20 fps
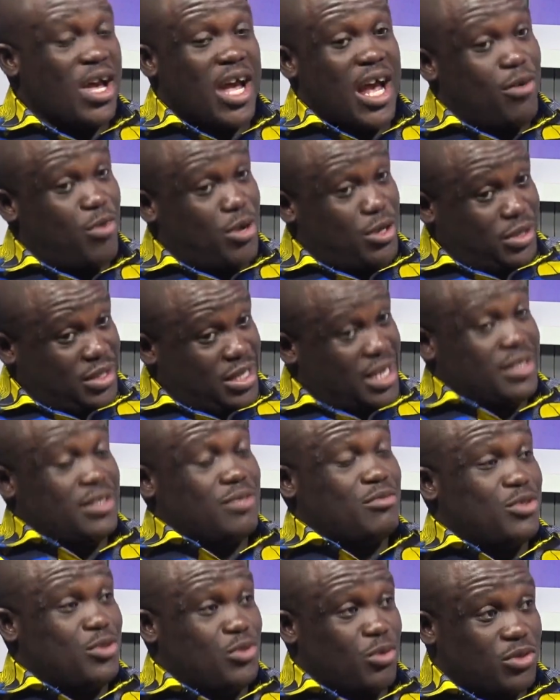And when you take
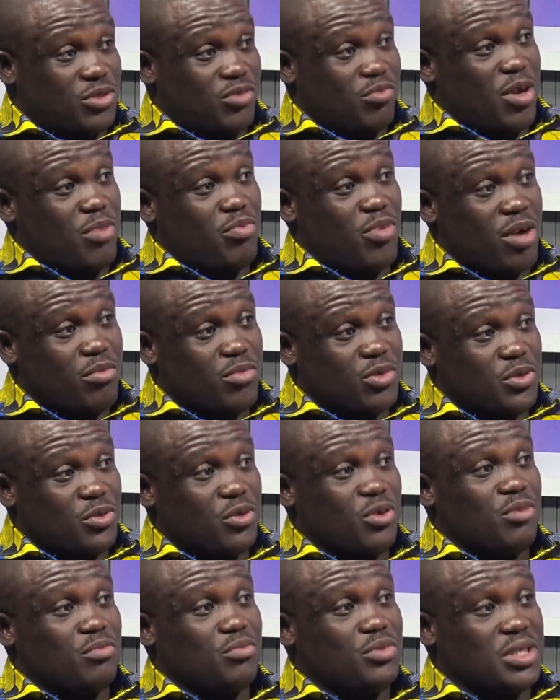the results of my primaries with
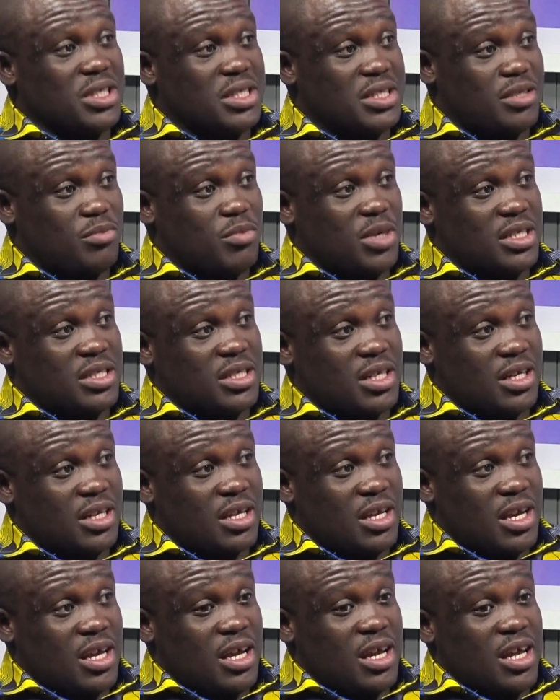Honorable E T Mentor,
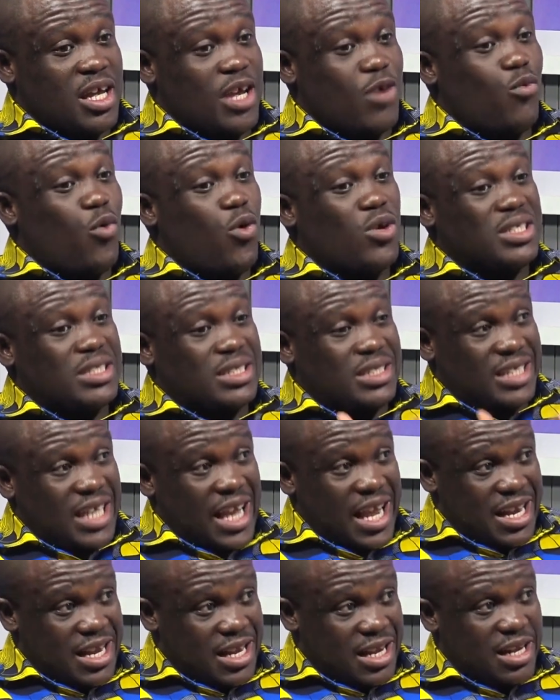he won
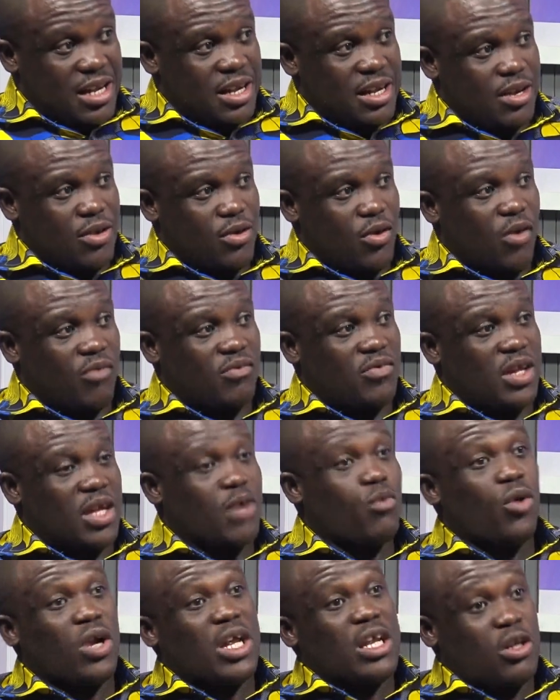ten of the,
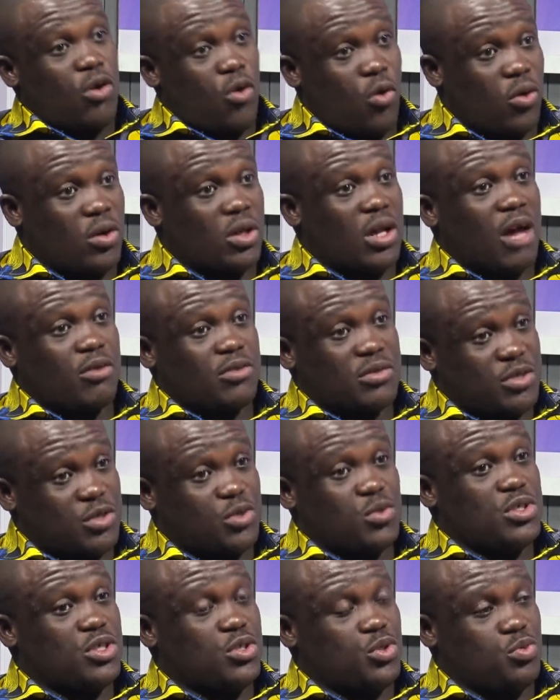he won in all out of the
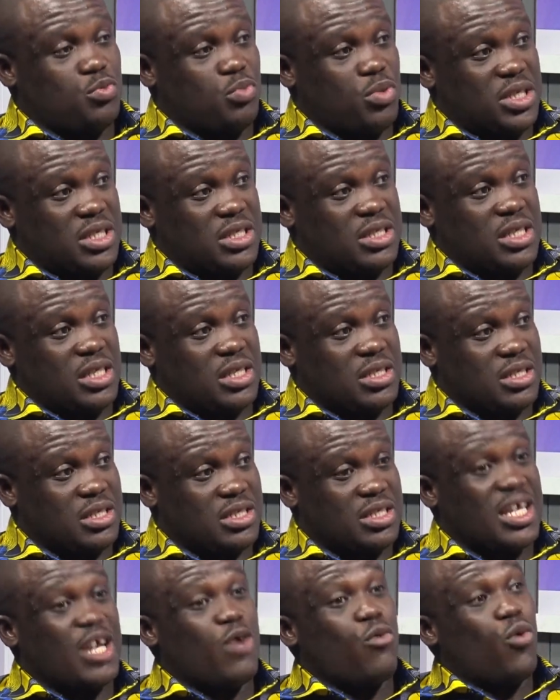twenty-two polling
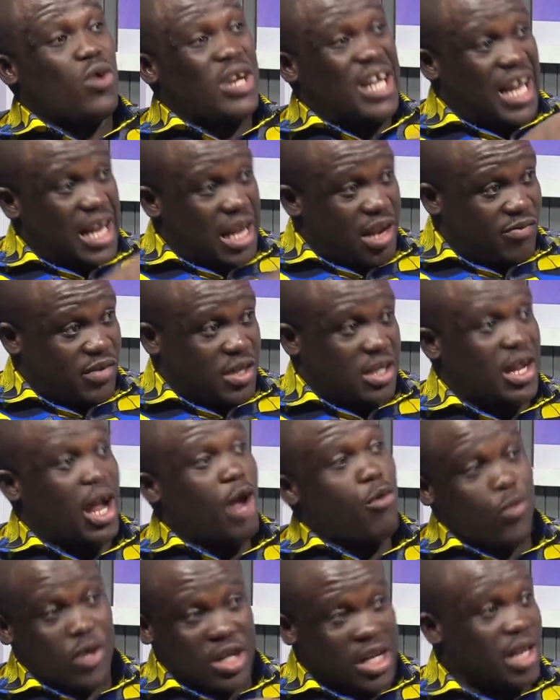stations, he won eleven.
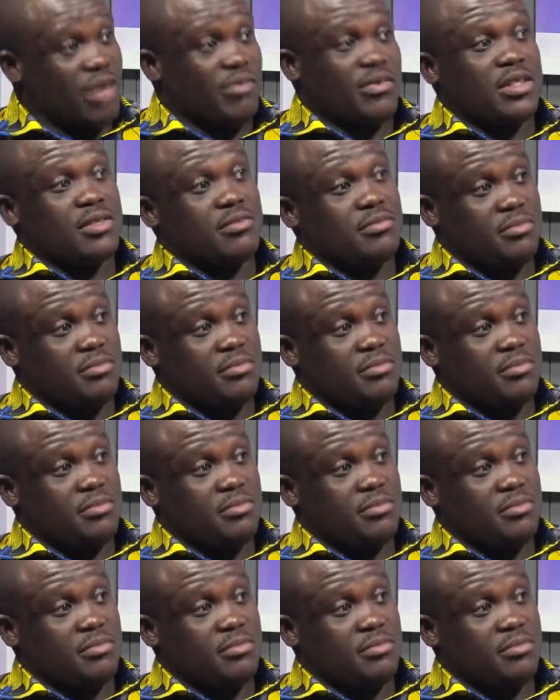I won eleven.